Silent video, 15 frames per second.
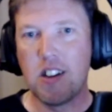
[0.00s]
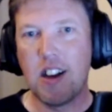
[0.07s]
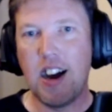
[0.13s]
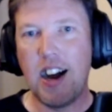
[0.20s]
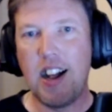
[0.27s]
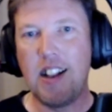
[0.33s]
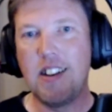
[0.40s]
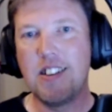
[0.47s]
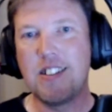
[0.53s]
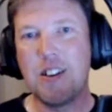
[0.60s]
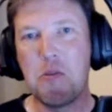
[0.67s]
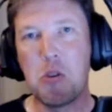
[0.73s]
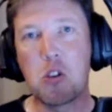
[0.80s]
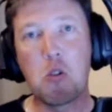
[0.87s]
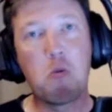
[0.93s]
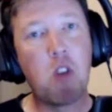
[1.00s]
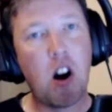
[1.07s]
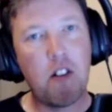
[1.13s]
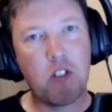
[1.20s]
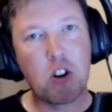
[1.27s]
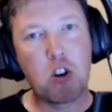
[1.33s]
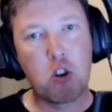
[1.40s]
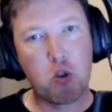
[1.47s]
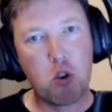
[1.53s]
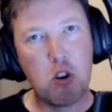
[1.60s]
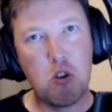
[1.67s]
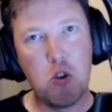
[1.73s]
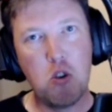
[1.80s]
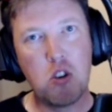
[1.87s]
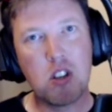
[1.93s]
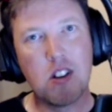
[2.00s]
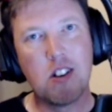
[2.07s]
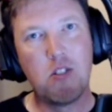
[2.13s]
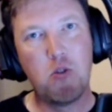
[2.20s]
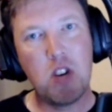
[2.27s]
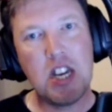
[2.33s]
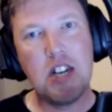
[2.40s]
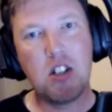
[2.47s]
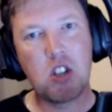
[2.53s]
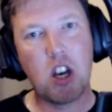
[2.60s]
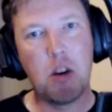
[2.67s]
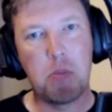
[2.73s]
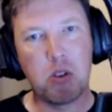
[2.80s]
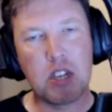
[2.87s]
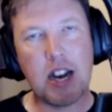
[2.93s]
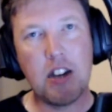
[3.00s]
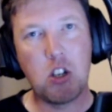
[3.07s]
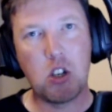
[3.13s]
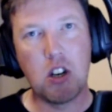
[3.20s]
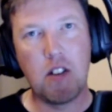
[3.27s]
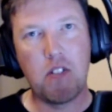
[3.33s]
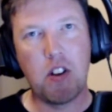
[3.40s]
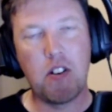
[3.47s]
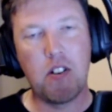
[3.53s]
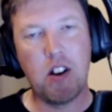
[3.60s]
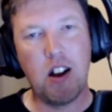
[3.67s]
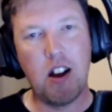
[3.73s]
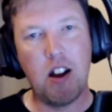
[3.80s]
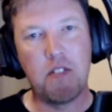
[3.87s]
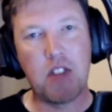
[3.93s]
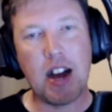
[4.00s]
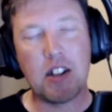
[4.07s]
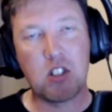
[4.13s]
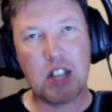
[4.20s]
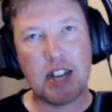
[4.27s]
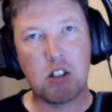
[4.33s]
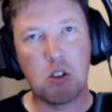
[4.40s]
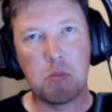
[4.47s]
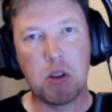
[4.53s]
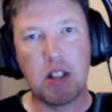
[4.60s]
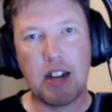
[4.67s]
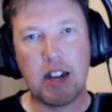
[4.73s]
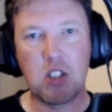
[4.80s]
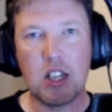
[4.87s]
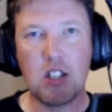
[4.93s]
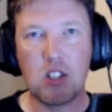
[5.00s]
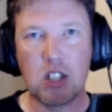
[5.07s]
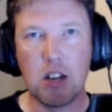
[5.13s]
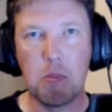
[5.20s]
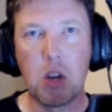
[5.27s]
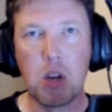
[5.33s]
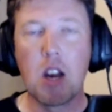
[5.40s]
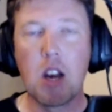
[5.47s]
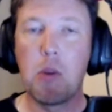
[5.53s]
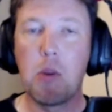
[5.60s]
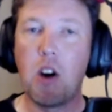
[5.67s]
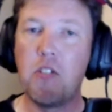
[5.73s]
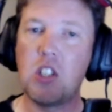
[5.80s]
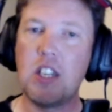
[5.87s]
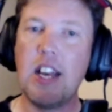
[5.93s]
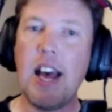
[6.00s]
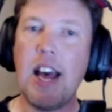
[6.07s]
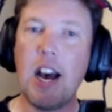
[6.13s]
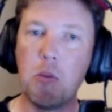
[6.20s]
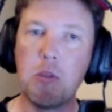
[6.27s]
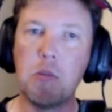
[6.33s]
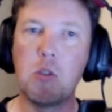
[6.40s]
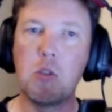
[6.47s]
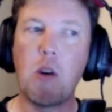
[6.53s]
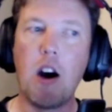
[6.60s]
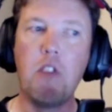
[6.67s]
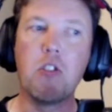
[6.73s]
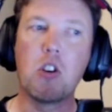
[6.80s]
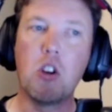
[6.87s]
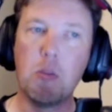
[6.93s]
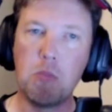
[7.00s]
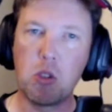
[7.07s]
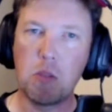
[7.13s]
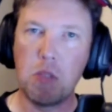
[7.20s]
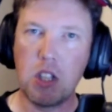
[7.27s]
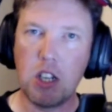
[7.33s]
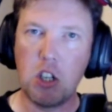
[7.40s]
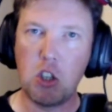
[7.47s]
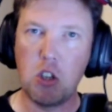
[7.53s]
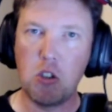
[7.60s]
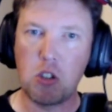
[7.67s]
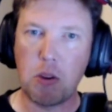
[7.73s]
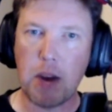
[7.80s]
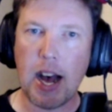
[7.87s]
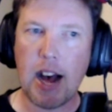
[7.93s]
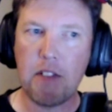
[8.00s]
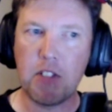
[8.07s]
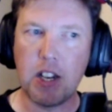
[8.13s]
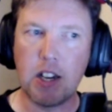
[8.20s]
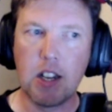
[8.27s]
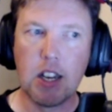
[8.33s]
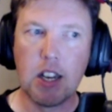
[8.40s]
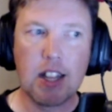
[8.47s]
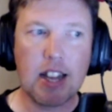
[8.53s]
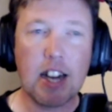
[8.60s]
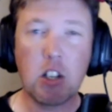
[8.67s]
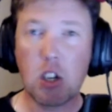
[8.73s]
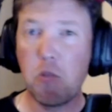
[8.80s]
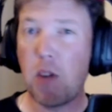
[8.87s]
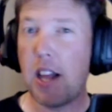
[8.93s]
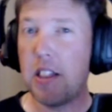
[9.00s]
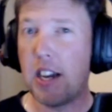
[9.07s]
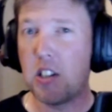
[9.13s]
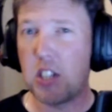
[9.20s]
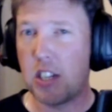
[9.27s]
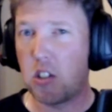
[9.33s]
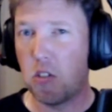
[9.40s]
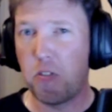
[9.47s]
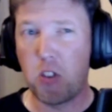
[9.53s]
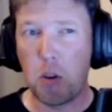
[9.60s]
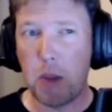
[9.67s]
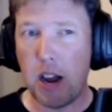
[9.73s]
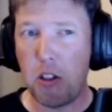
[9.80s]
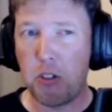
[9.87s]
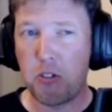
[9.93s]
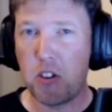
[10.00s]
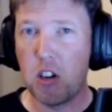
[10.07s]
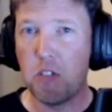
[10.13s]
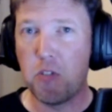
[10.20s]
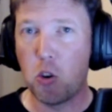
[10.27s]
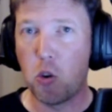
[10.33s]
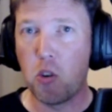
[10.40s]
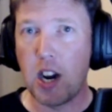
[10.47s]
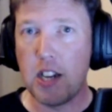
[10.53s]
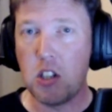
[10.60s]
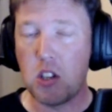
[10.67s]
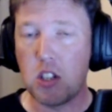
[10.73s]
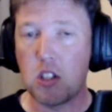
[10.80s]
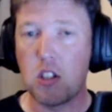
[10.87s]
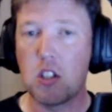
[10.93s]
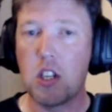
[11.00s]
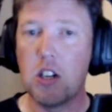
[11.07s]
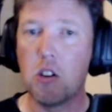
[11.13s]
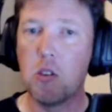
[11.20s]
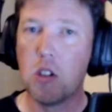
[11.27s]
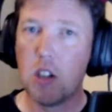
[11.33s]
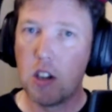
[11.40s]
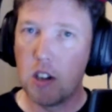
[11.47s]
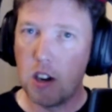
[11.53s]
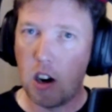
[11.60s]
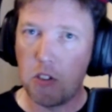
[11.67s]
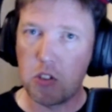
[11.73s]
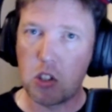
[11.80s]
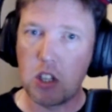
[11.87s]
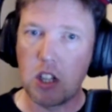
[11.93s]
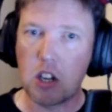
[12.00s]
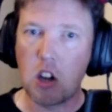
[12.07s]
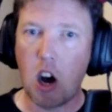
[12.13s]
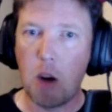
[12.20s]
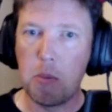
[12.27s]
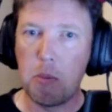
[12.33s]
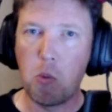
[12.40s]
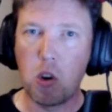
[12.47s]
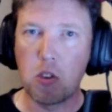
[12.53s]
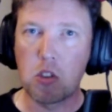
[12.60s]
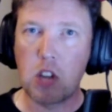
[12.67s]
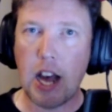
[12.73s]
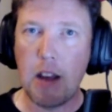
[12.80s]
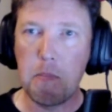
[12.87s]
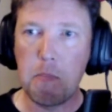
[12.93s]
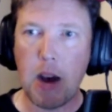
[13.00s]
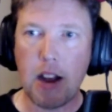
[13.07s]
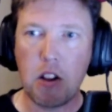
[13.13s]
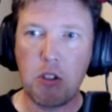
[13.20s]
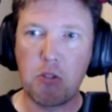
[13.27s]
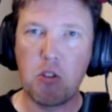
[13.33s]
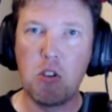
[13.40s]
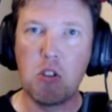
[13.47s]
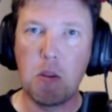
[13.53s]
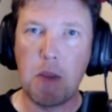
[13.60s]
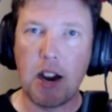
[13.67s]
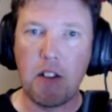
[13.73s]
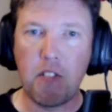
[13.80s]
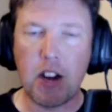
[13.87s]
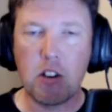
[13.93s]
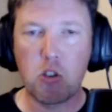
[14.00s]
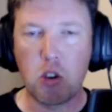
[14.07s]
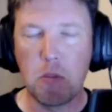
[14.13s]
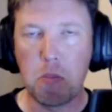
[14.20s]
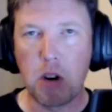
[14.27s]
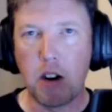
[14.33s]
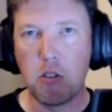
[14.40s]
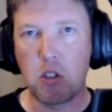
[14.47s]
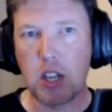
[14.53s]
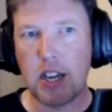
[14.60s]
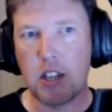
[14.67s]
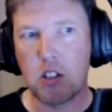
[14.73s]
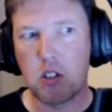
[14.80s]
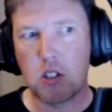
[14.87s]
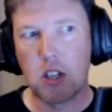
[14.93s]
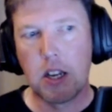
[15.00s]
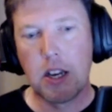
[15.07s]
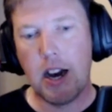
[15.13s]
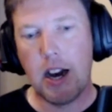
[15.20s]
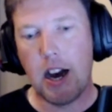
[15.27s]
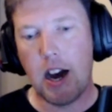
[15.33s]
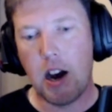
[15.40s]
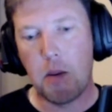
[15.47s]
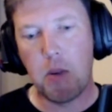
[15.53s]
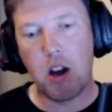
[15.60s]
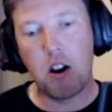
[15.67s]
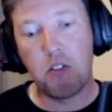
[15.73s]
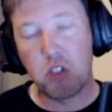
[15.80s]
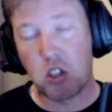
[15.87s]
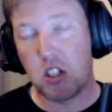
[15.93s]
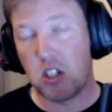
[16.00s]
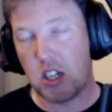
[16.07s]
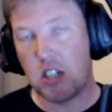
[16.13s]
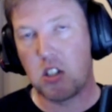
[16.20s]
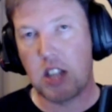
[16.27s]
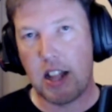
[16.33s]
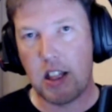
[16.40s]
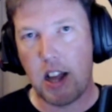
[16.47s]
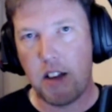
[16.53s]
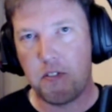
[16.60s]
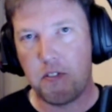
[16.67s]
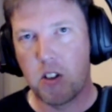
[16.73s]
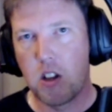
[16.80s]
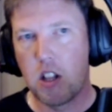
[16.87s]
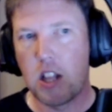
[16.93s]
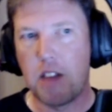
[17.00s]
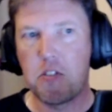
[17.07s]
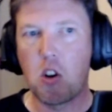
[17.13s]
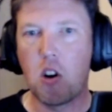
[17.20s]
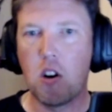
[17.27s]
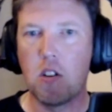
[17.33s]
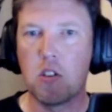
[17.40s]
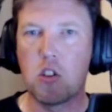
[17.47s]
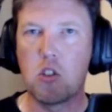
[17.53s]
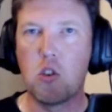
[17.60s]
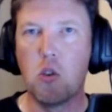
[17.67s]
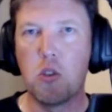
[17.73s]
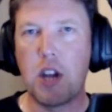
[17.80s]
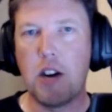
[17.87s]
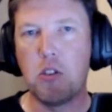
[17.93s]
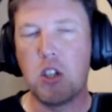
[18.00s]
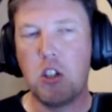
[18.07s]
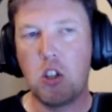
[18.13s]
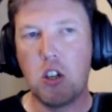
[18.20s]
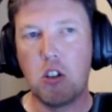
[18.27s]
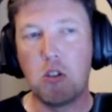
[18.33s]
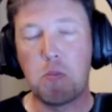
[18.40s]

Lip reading: And it was a rather crude reinterpretation of that setup and that system. But obviously it helped them to overcome some of the issues they were having. They actually ran that setup for about 3 or 4 races until obviously the carbon ones came back through the manufacturing process. And obviously since then they've gone on to sort those issues.